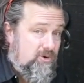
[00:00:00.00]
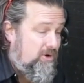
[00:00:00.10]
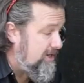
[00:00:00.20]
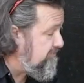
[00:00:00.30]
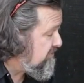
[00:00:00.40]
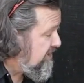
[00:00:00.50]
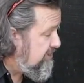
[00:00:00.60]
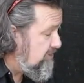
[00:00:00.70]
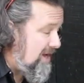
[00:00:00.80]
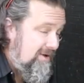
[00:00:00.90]
in Oregon,
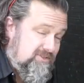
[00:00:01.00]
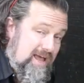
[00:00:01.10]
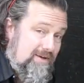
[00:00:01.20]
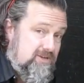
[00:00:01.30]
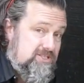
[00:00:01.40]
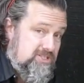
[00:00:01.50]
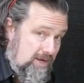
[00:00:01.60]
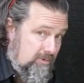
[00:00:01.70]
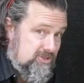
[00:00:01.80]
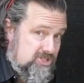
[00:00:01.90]
you have to have a
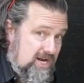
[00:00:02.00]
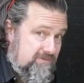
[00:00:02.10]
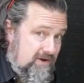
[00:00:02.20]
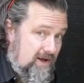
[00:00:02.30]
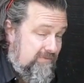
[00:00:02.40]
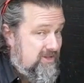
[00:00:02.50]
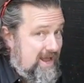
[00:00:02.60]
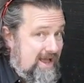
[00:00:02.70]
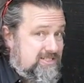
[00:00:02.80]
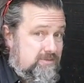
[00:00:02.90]
double check valve that
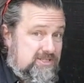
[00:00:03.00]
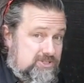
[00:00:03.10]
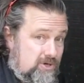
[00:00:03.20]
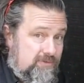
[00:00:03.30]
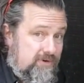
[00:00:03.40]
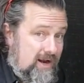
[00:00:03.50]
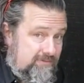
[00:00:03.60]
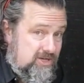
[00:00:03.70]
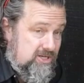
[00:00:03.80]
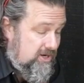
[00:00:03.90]
has to be certified
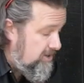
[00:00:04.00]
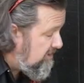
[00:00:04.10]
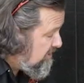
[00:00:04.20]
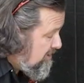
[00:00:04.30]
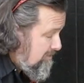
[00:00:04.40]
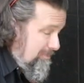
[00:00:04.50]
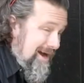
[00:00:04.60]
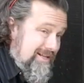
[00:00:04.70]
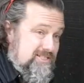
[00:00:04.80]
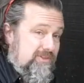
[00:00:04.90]
every year.
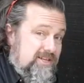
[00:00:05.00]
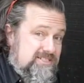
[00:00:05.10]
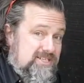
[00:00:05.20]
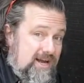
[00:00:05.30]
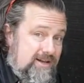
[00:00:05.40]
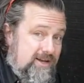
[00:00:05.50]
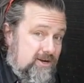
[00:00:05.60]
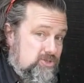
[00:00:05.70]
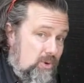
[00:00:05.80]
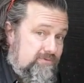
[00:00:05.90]
Mine is on the inside
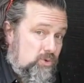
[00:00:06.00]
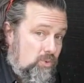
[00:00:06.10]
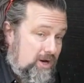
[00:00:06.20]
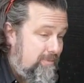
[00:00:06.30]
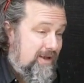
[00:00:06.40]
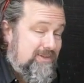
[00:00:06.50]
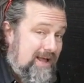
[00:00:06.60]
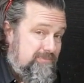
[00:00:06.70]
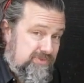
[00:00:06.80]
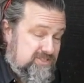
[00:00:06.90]
here, so we don't have to worry about
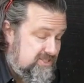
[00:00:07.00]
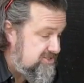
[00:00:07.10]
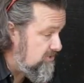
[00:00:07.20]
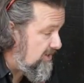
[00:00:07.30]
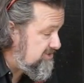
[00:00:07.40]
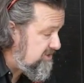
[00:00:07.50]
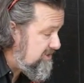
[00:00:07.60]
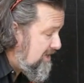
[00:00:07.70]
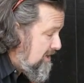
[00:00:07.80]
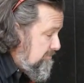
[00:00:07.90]
that in this
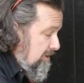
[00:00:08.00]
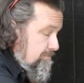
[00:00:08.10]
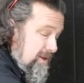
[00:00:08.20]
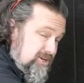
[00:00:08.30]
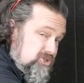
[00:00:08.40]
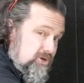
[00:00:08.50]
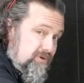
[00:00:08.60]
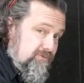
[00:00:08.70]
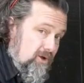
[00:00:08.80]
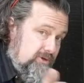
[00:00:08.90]
situation, but make sure
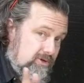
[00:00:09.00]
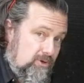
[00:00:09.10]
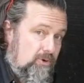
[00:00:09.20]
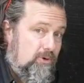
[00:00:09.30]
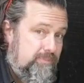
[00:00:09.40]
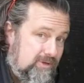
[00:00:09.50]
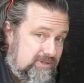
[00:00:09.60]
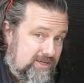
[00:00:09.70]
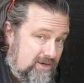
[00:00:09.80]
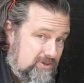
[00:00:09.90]
you follow your local
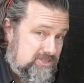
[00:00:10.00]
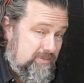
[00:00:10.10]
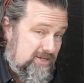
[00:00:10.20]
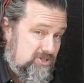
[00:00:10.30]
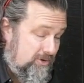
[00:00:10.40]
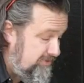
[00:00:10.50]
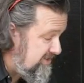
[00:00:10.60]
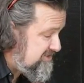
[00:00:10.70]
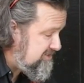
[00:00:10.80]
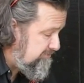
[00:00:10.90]
building codes to make sure
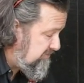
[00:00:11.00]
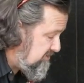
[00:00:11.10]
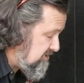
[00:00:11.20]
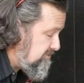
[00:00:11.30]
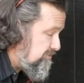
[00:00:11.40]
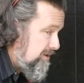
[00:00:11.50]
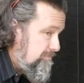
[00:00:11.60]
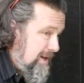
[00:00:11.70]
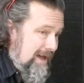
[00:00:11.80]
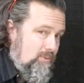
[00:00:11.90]
this doesn't put
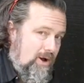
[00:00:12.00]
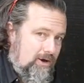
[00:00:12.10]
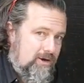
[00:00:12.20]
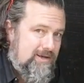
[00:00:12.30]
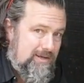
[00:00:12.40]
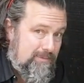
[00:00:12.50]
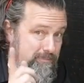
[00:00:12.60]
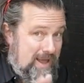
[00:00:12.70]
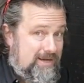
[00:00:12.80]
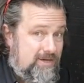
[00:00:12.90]
bad water
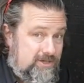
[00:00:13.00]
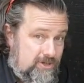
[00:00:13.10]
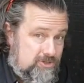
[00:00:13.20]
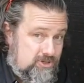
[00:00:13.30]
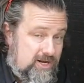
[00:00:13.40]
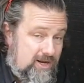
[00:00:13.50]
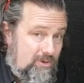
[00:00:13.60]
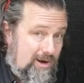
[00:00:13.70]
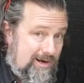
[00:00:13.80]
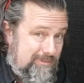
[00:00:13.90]
back into your
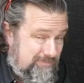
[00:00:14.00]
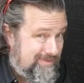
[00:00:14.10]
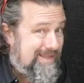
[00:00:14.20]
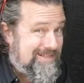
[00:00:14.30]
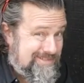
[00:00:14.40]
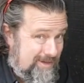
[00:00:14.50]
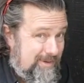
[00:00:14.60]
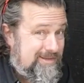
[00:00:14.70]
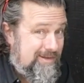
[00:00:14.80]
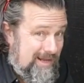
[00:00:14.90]
drinking water. That's how you
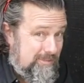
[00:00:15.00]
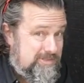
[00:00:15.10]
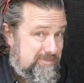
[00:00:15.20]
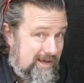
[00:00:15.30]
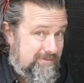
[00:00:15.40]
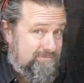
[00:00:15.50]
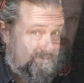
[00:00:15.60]
make the neighbors mad.